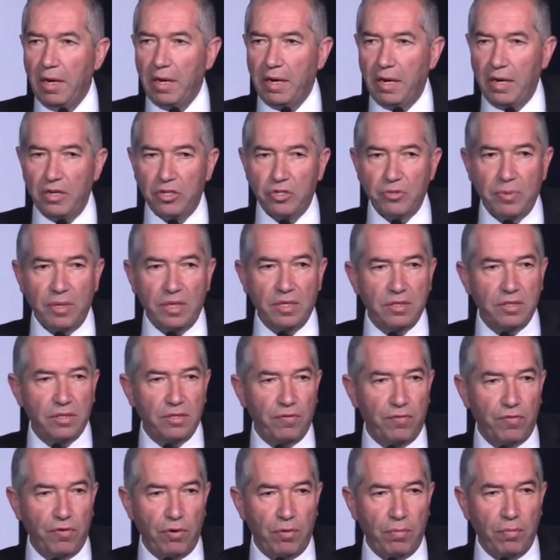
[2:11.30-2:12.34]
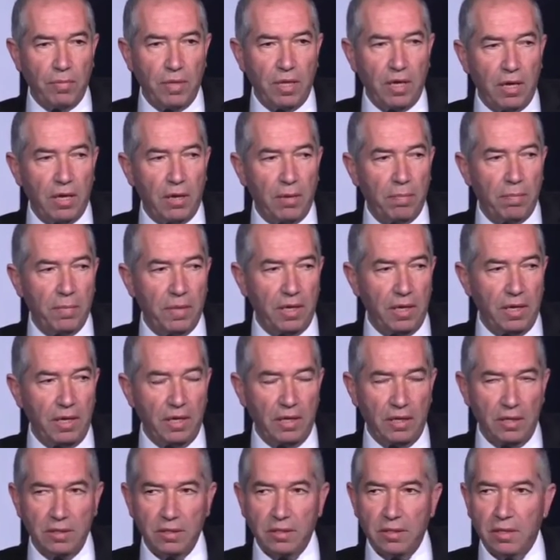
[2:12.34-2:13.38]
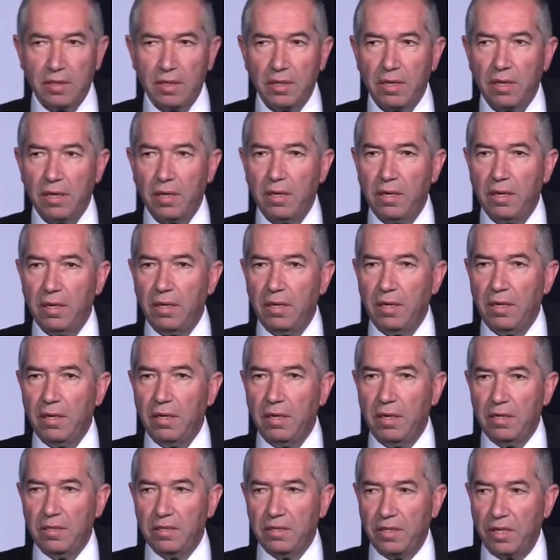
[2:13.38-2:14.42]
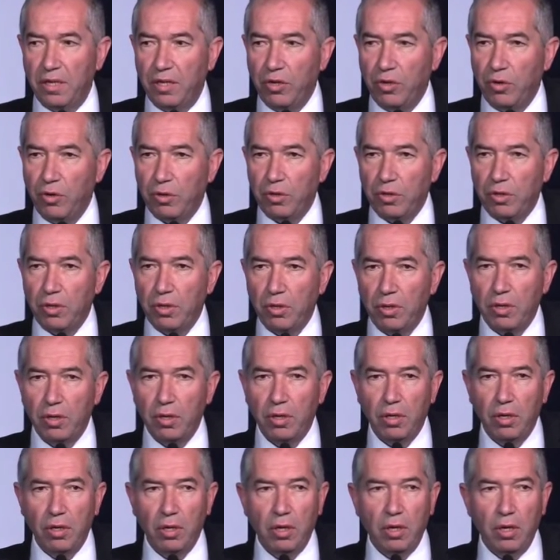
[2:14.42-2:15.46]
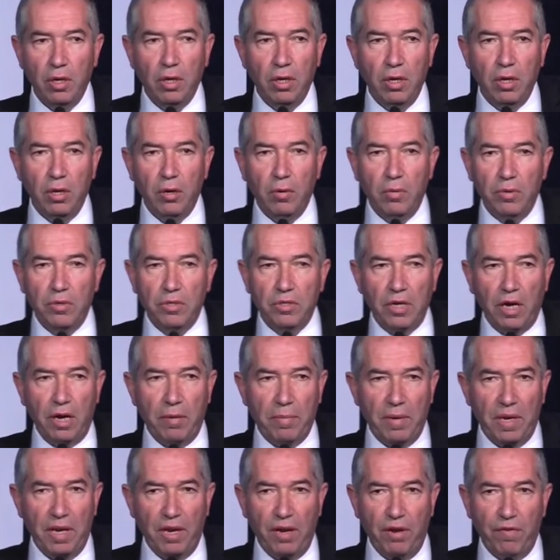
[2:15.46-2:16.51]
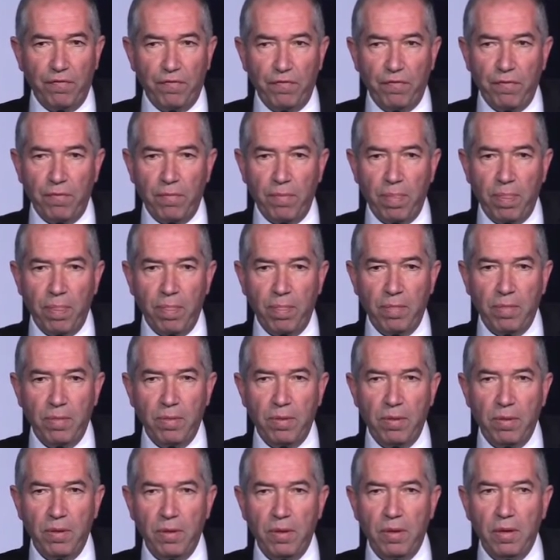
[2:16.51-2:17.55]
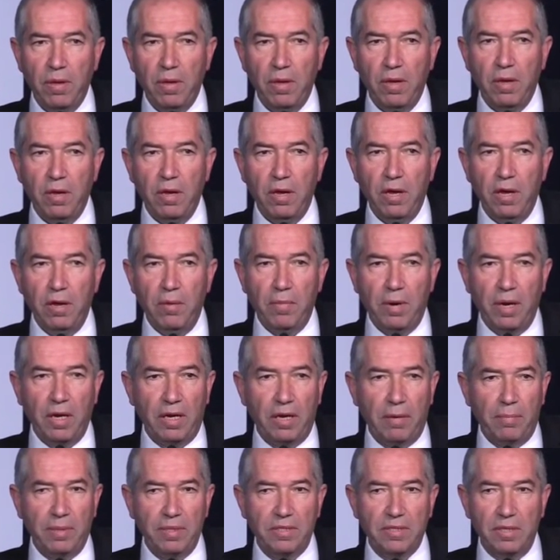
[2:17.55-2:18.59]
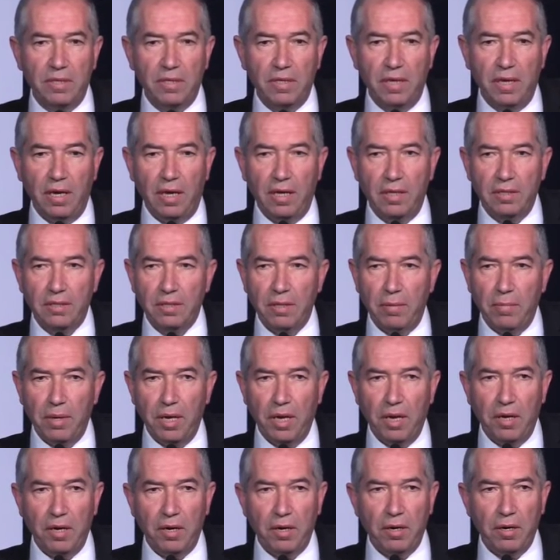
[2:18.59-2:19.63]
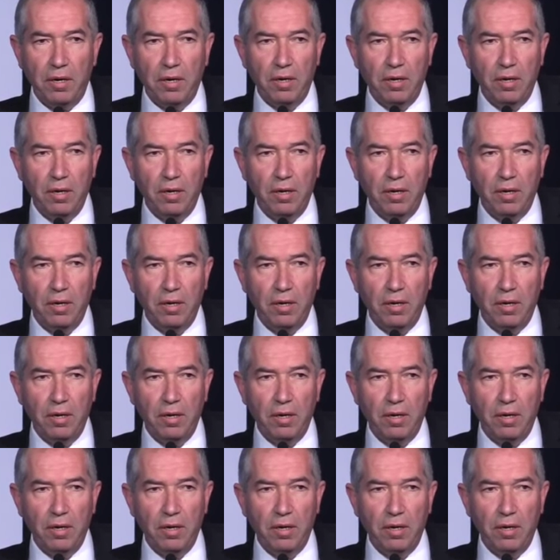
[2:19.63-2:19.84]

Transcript: arrangements from the Middle East Institute, which I believe my capacity as a mayor